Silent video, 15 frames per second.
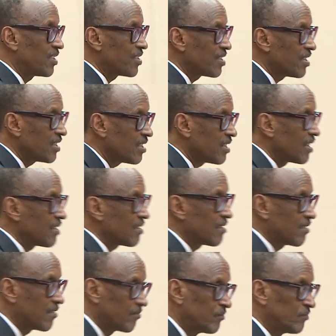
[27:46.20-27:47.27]
These
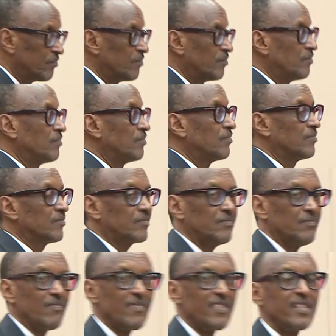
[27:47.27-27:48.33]
leaders
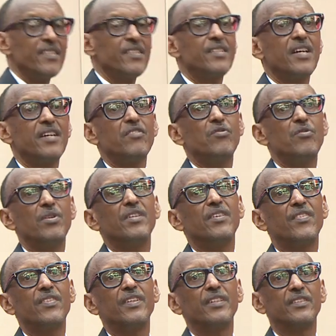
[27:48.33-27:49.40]
start doing
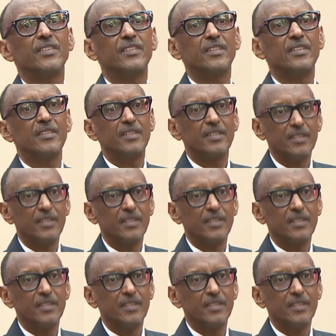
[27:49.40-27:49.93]
things